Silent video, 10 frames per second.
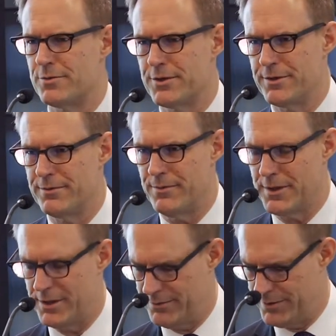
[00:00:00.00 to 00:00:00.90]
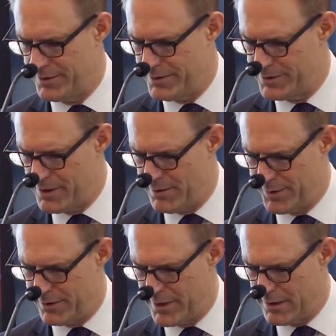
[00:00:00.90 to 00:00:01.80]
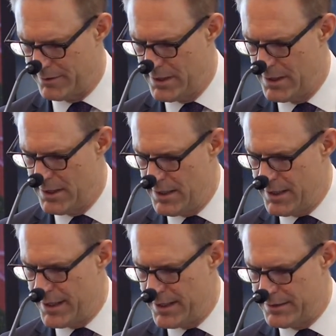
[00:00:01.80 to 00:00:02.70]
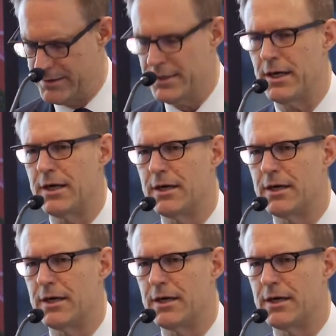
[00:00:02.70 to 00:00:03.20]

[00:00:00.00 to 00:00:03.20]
where your stomping ground, and